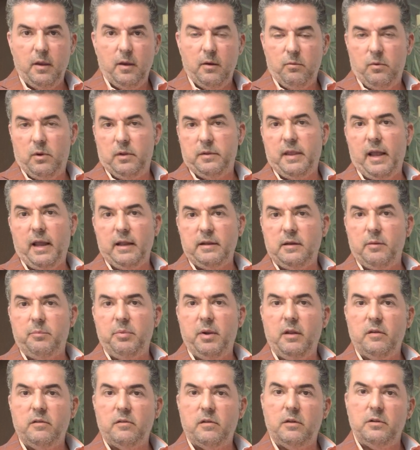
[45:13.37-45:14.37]
Well, that
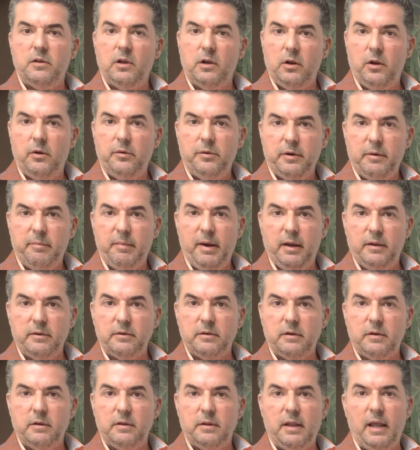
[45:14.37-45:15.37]
depends on the loan
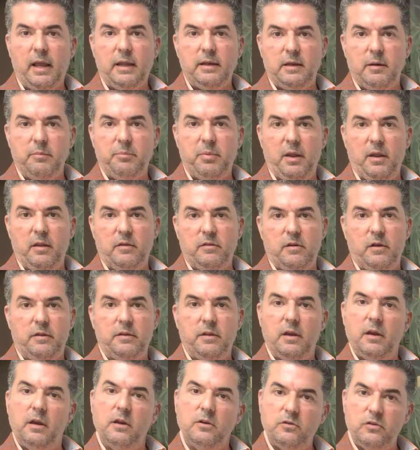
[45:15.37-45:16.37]
amount. That depends on
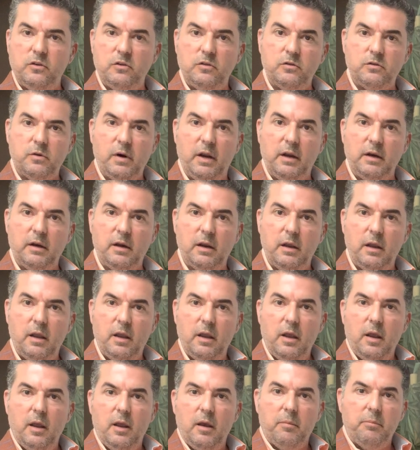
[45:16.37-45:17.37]
the interest rate.
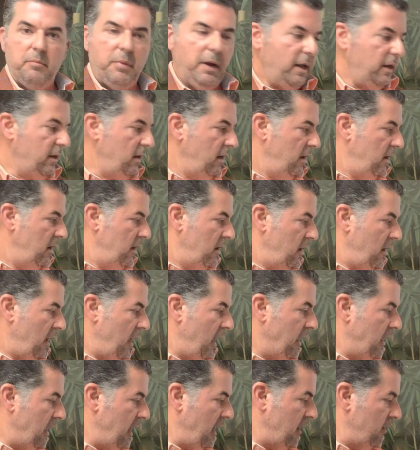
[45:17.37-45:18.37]
But
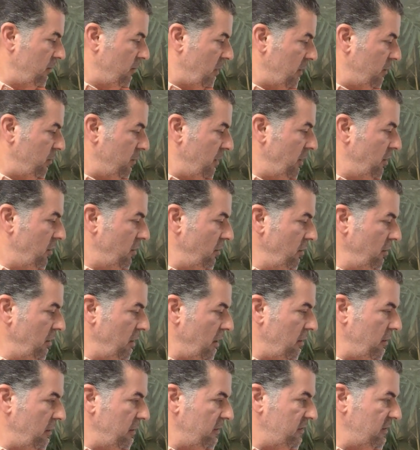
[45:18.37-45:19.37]
again, what we do
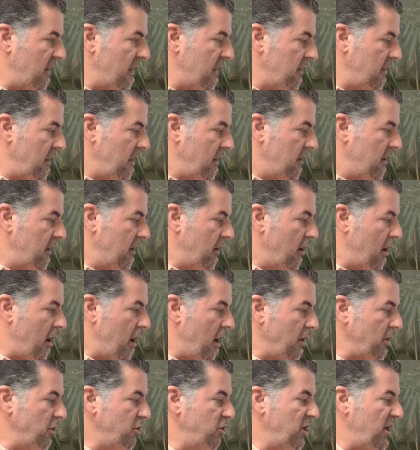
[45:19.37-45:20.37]
know is that
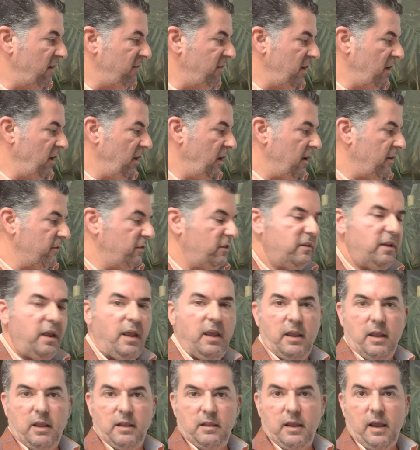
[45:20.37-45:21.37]
longevity of
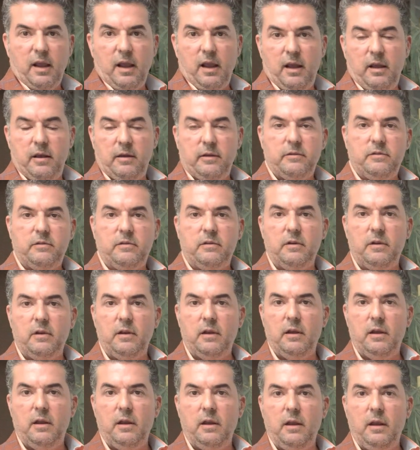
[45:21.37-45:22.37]
staying in the house
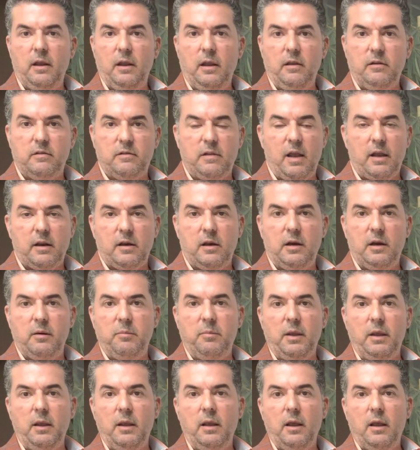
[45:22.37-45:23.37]
is not going to
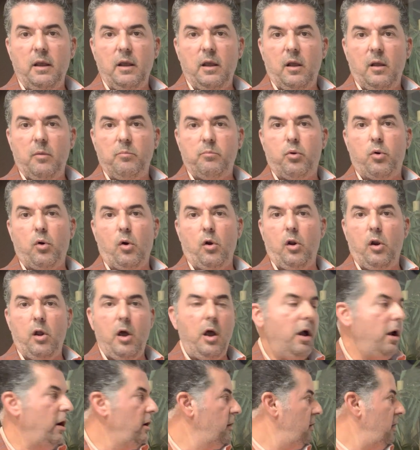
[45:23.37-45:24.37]
be
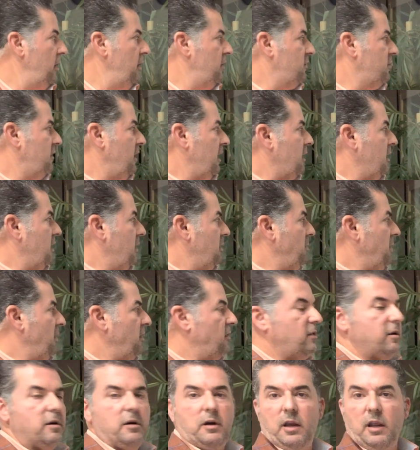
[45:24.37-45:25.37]
prolonged. It's not going to be
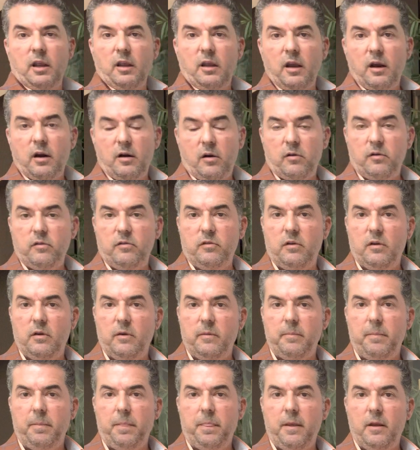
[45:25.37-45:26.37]
30 years.
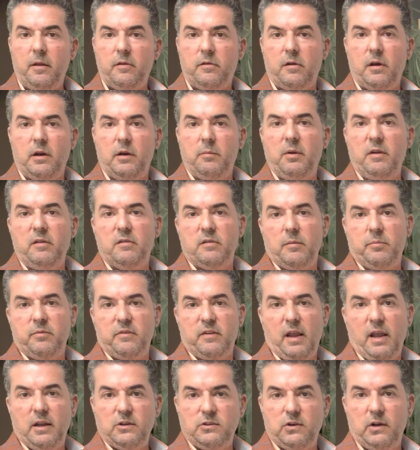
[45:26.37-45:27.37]
It's going to be
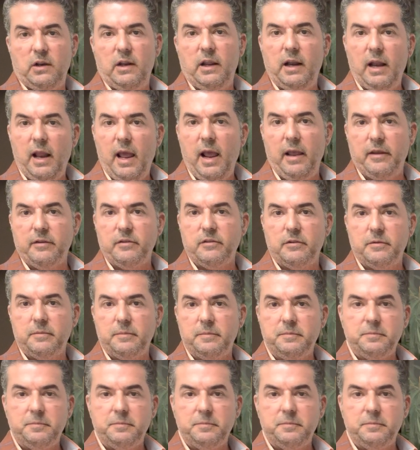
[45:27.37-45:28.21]
substantially less.